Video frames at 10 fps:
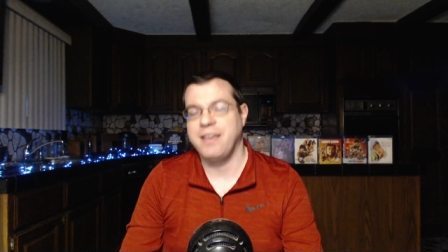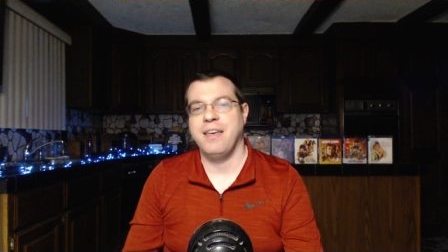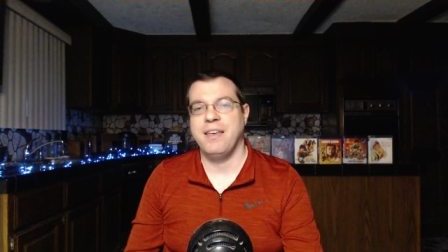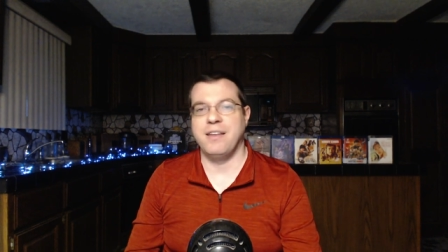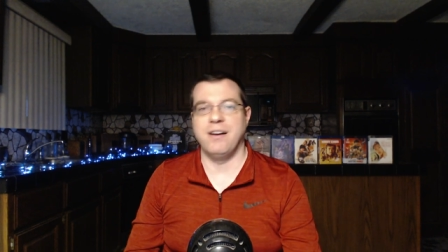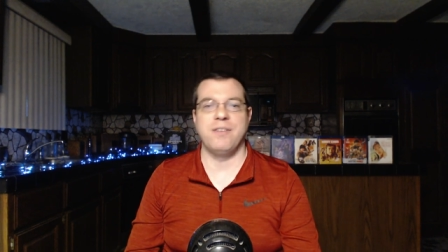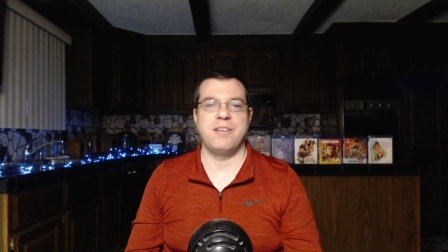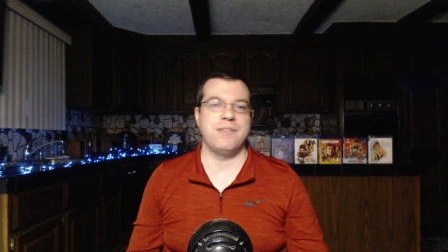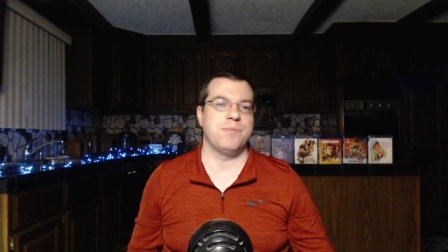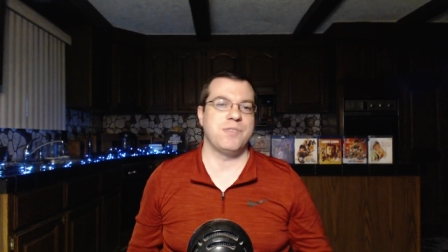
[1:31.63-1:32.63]
you know,
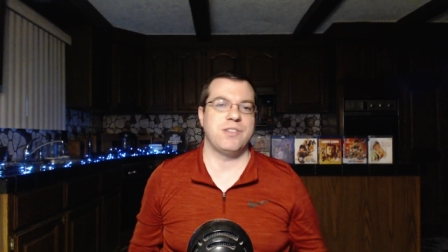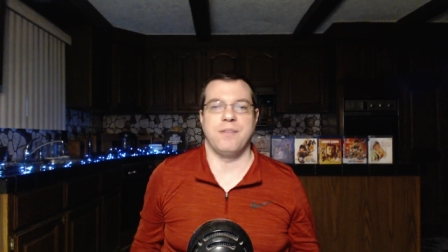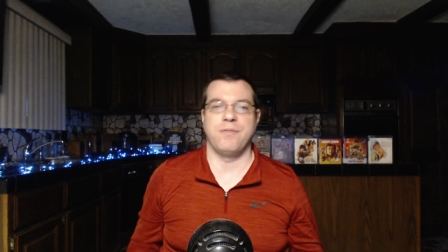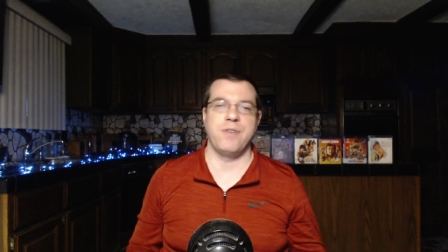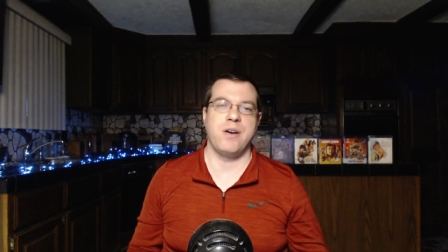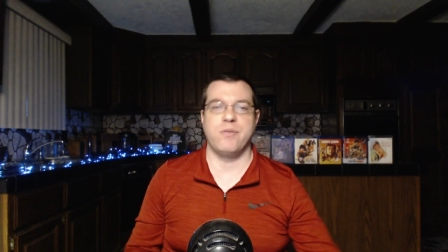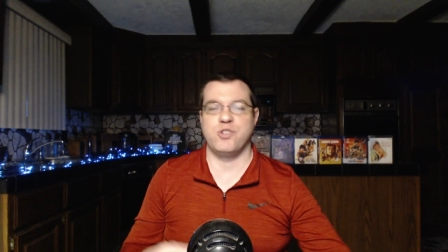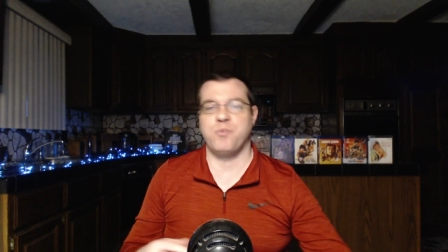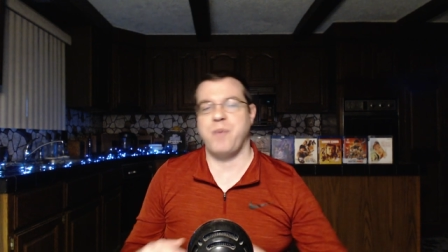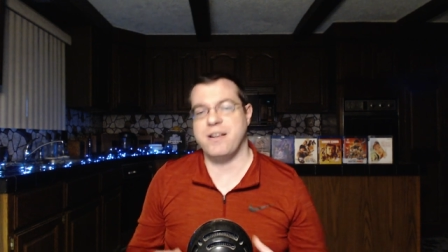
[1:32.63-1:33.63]
gives himself a very
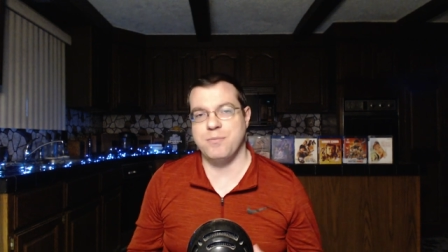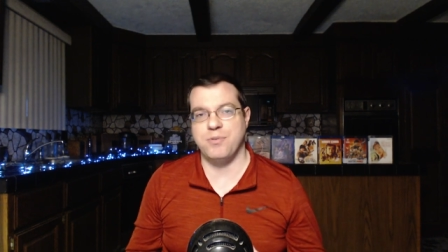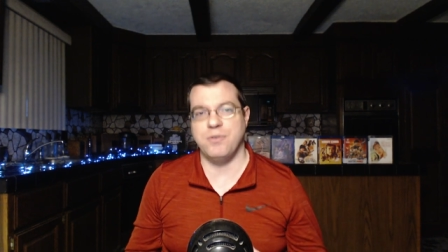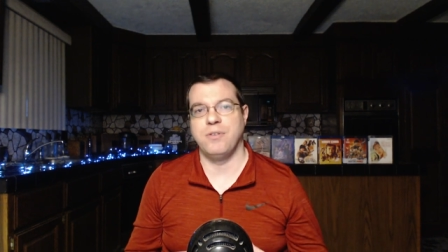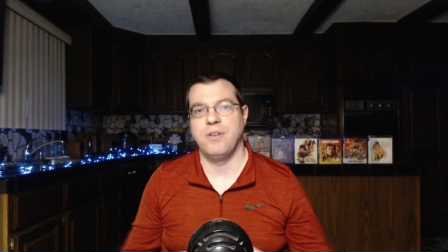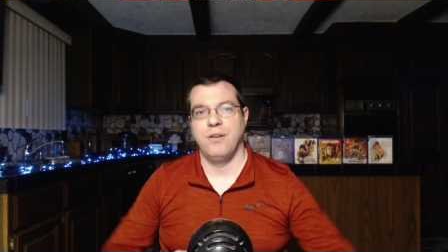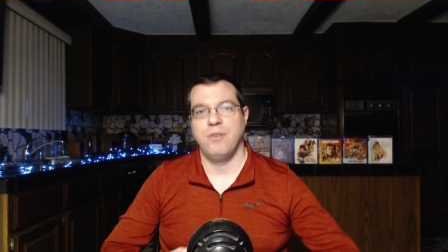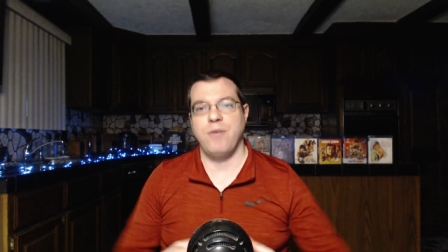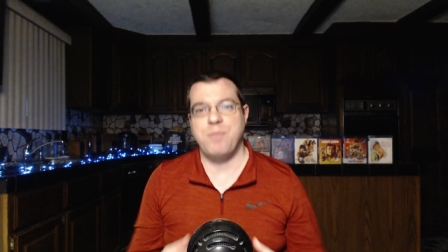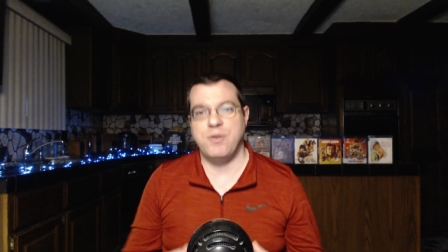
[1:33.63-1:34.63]
respectable
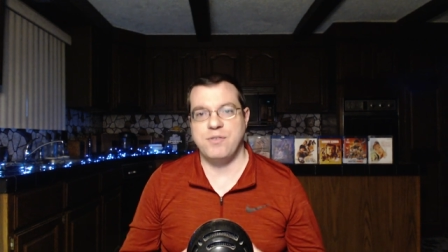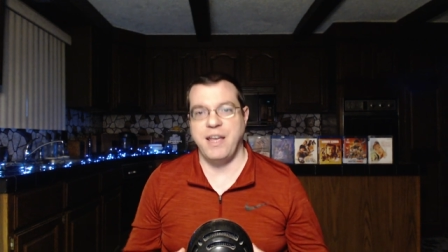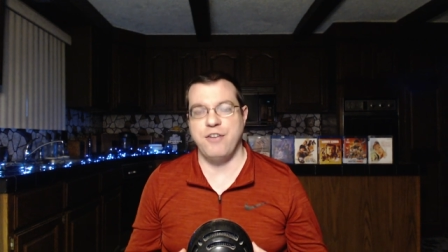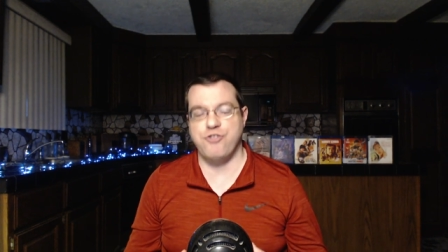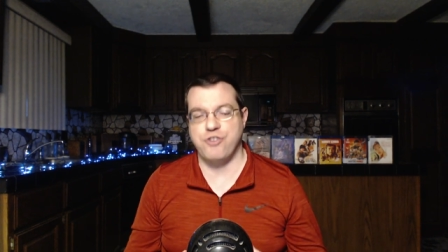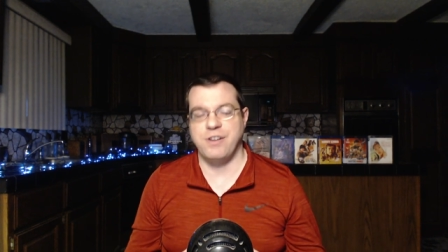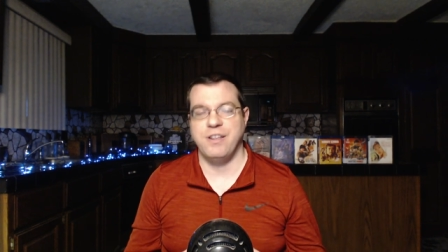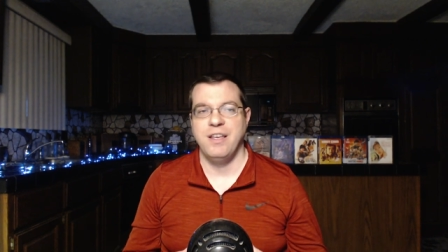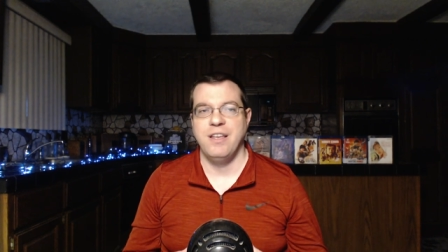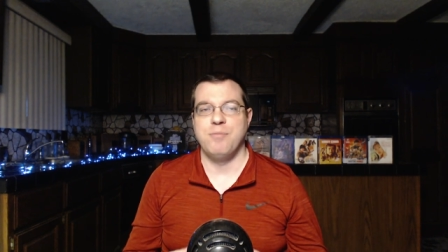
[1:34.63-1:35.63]
reputation,
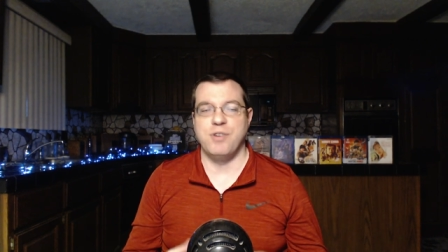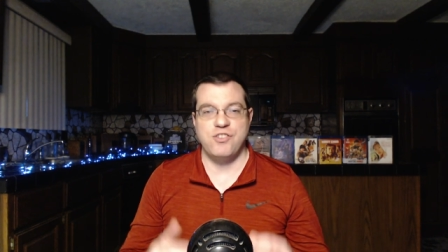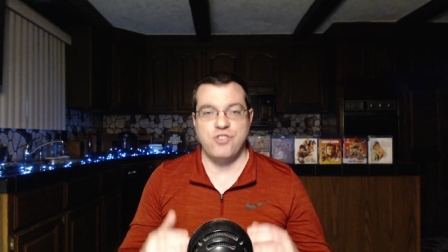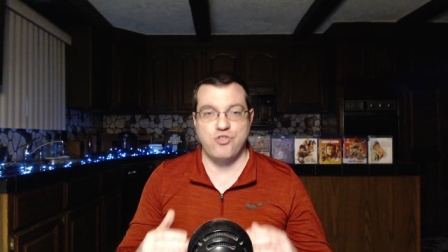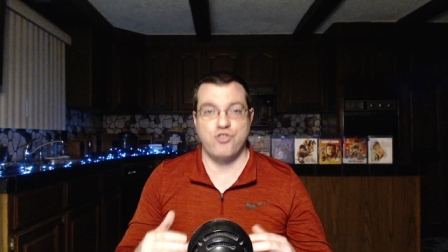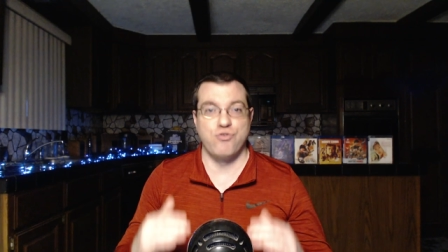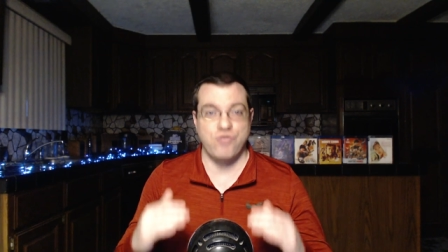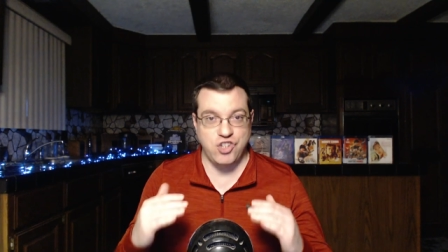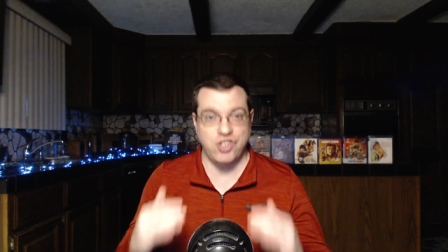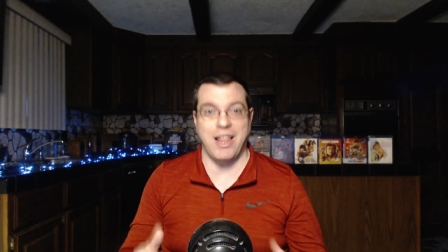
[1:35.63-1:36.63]
but he's a true
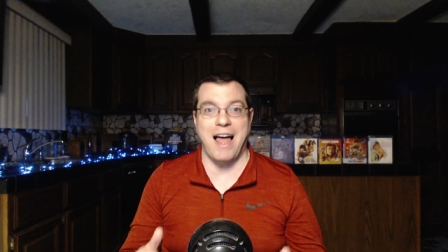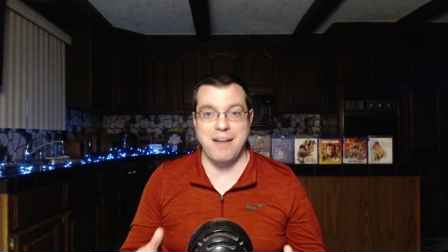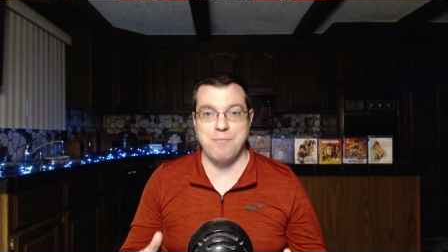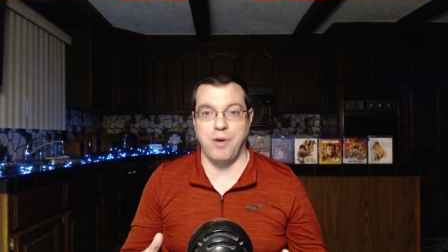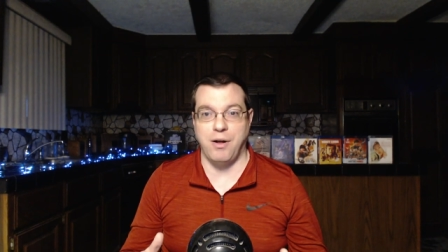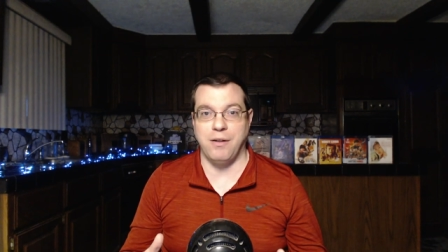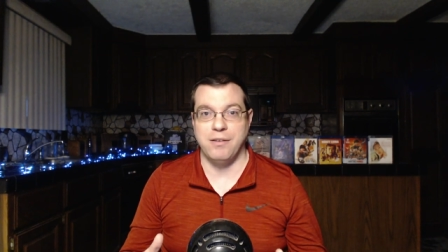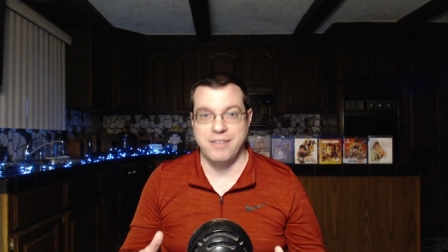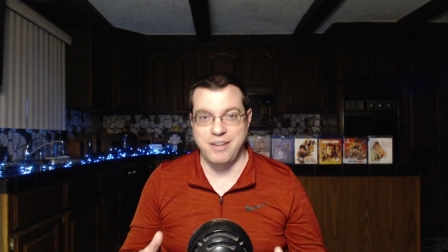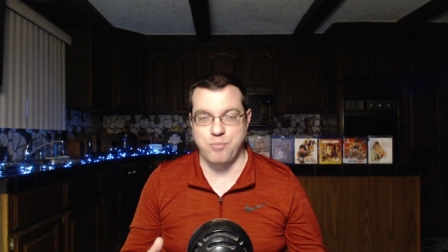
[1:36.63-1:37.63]

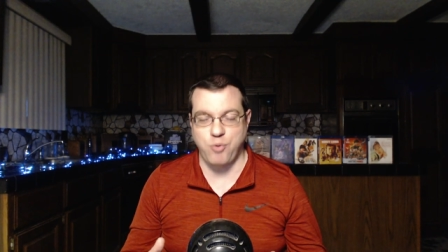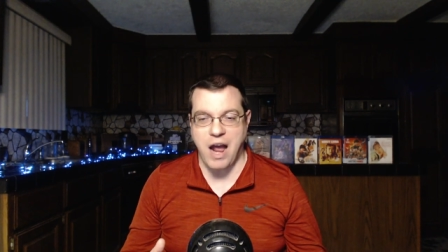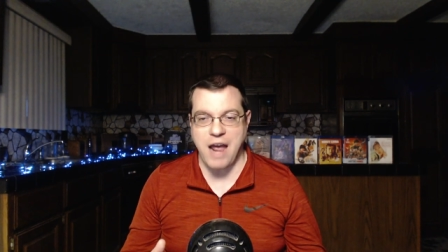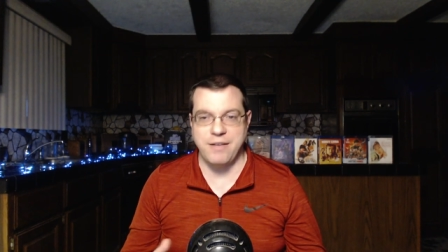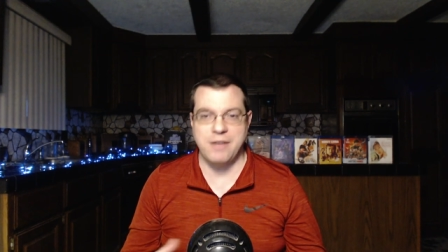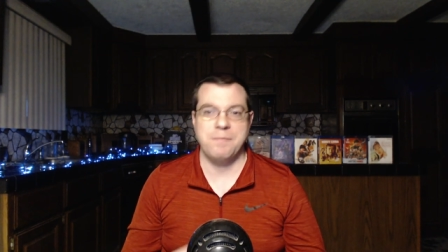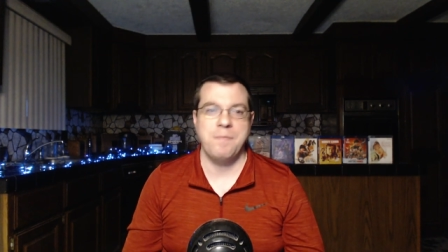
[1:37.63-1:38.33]
slimeball in private.